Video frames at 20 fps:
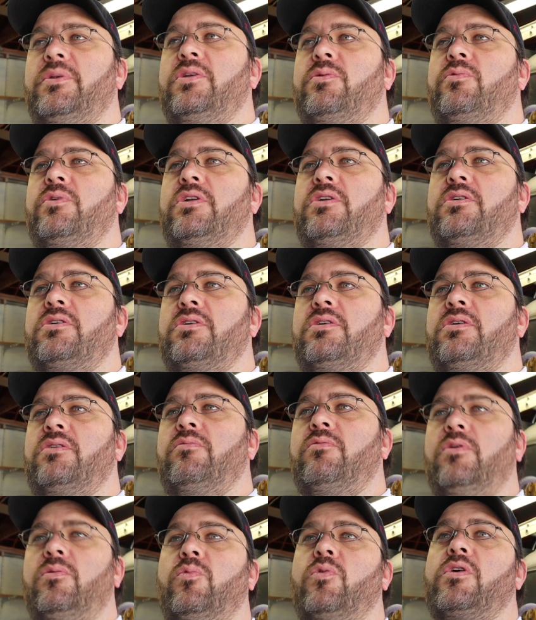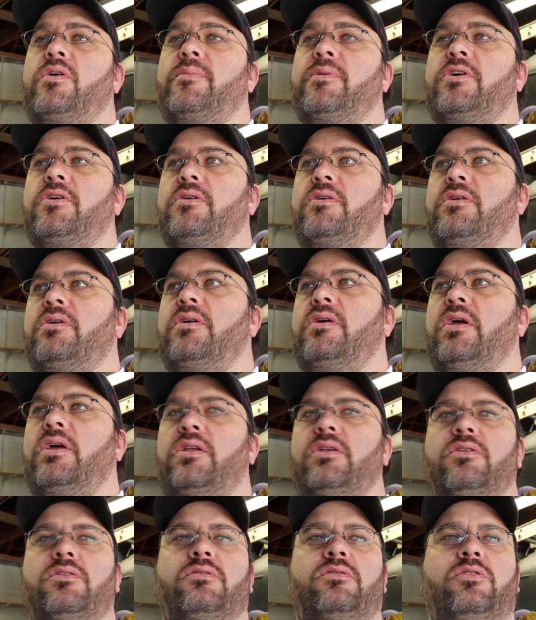in the winter, well, warmer
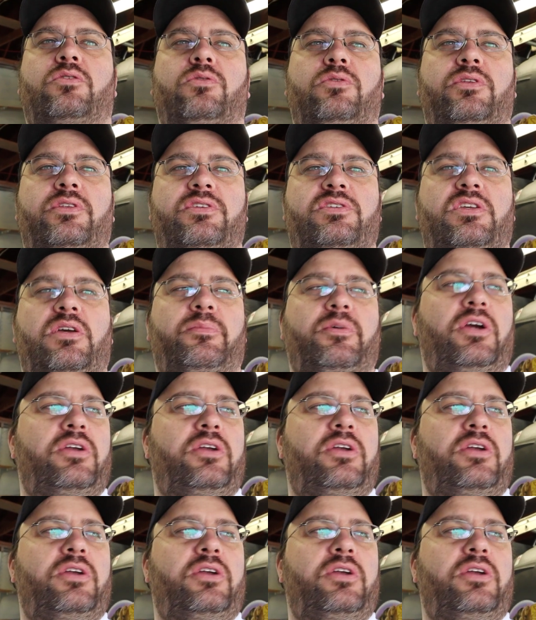and cool in the summer.